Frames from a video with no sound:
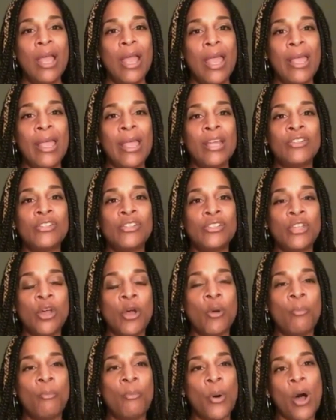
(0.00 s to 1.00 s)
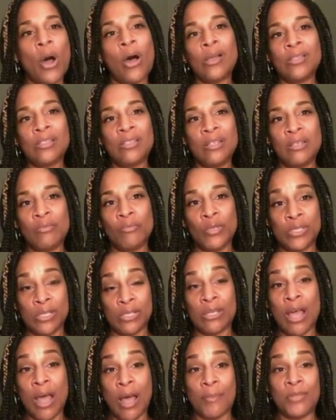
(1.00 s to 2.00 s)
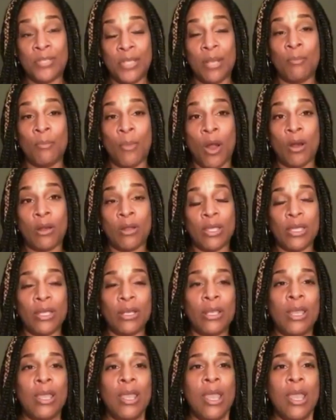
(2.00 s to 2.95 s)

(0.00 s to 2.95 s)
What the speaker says: And so Boston was a top 10 market.